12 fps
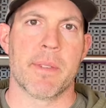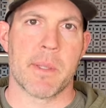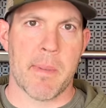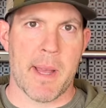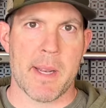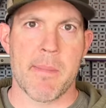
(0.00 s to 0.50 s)

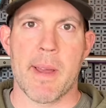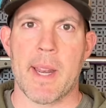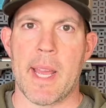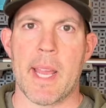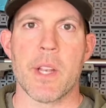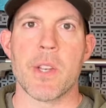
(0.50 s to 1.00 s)
spend a
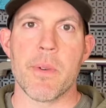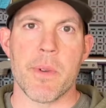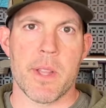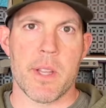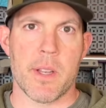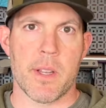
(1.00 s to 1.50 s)
minute and
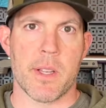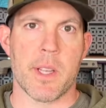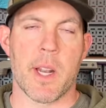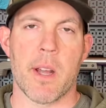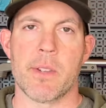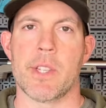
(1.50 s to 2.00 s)
doing
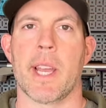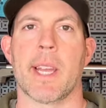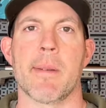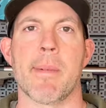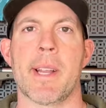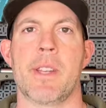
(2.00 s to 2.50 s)
the,
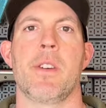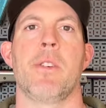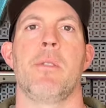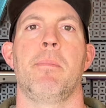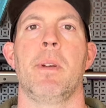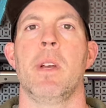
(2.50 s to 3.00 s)
checking my
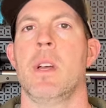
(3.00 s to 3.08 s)
dope,